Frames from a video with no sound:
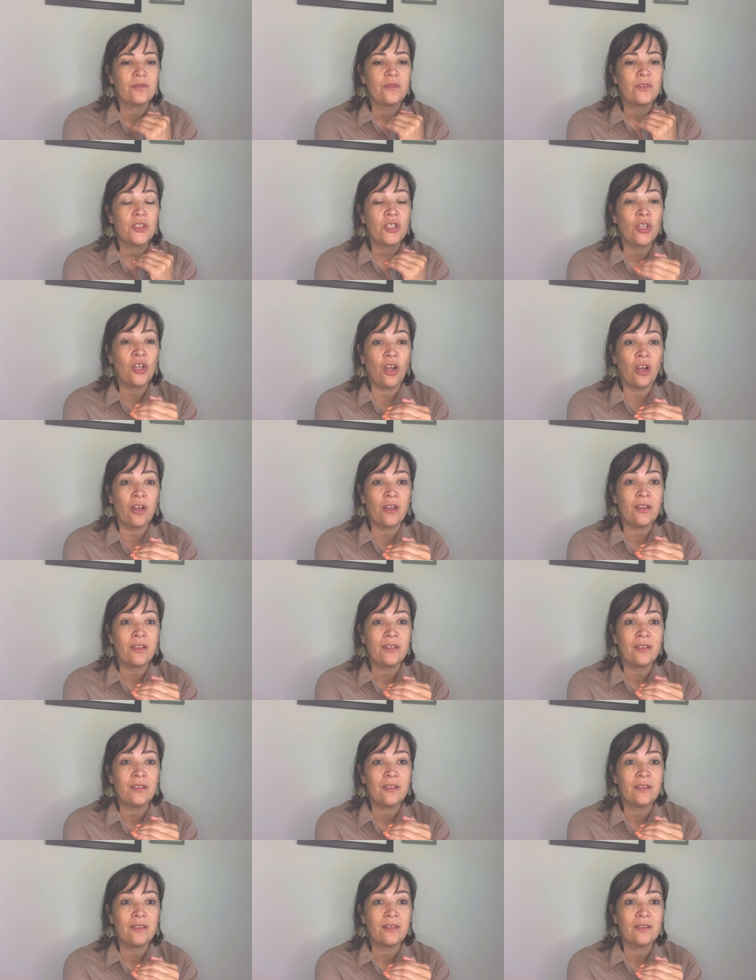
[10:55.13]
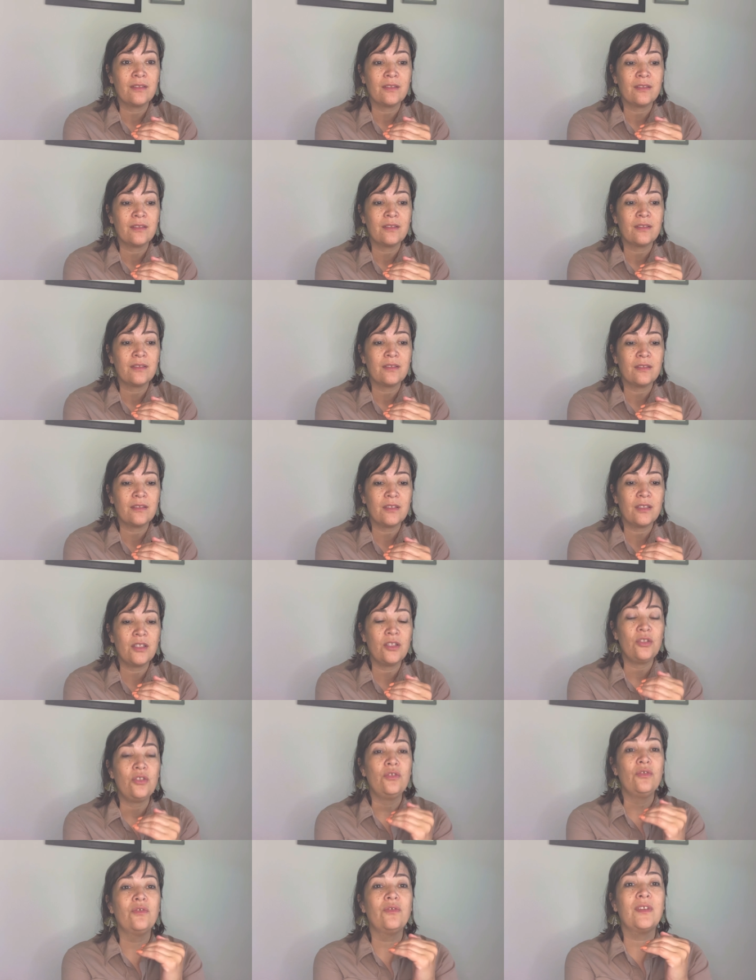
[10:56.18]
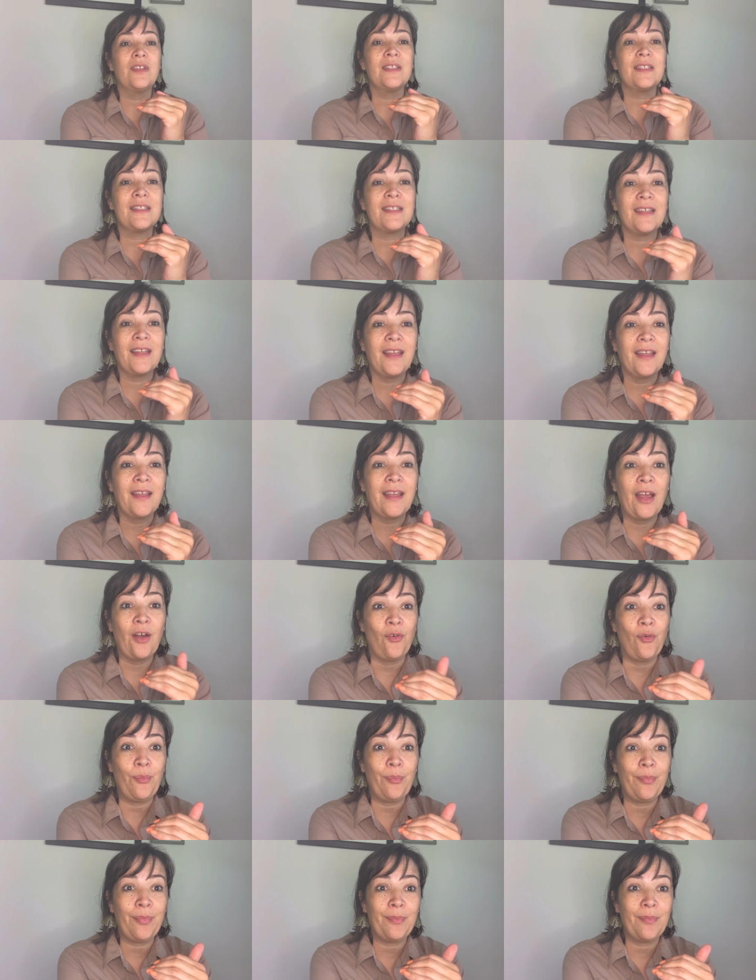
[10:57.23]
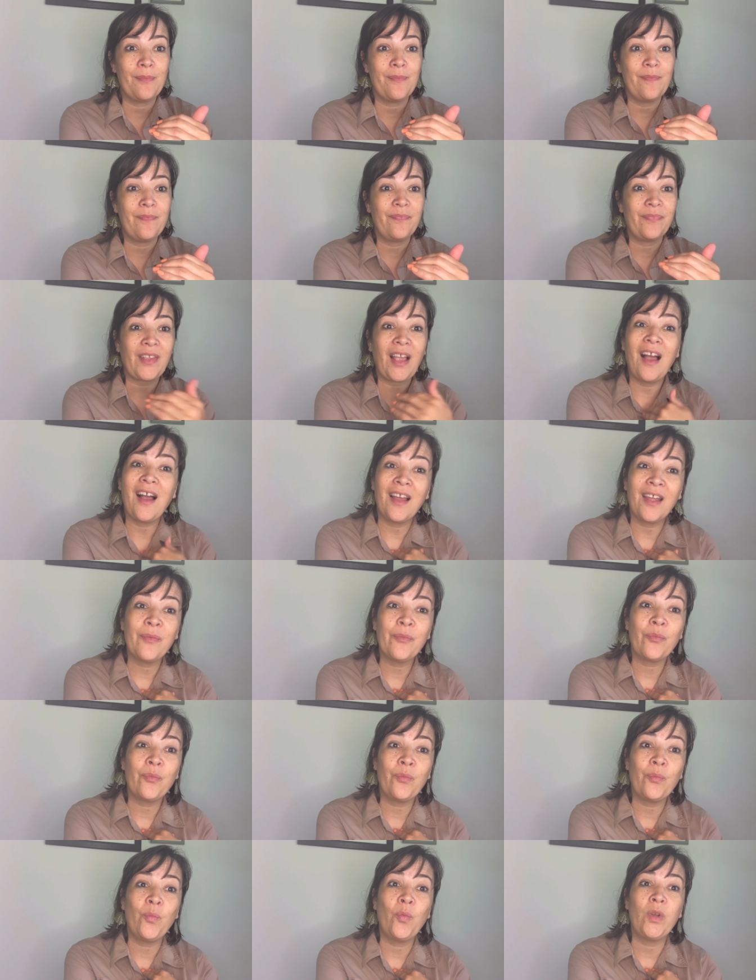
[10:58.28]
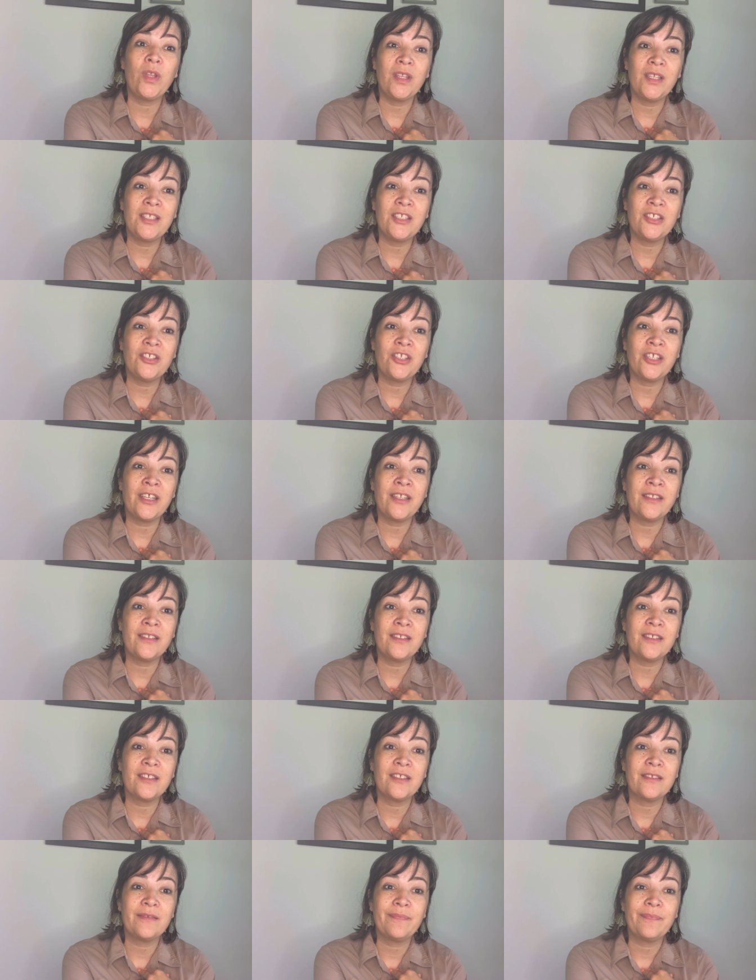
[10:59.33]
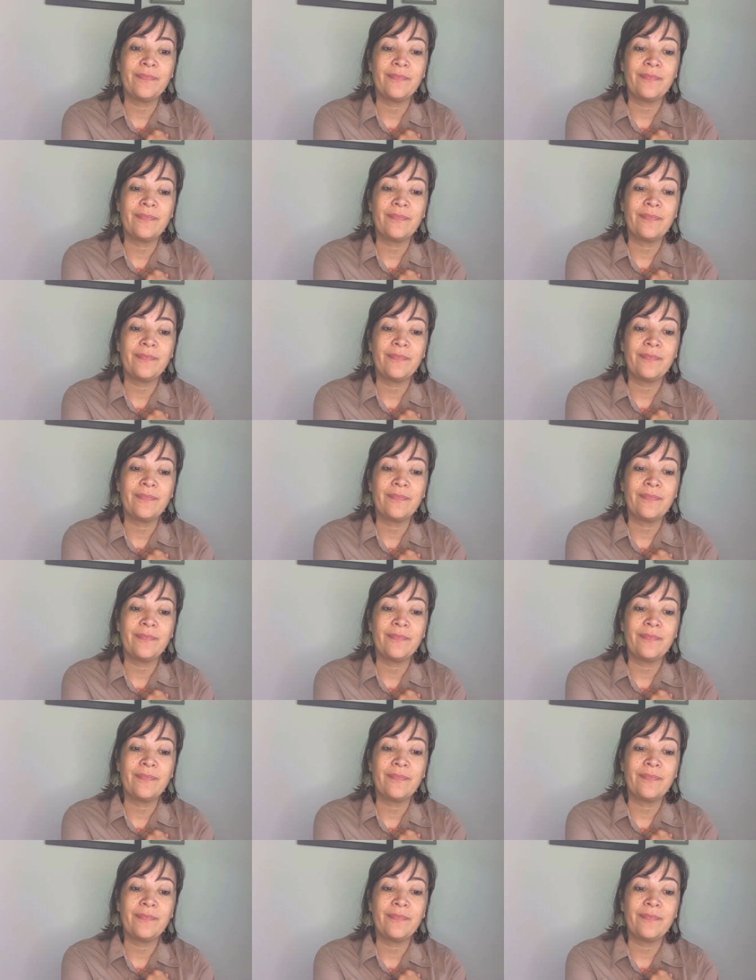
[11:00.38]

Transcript: to God and you can say, Help. I'm willing to change.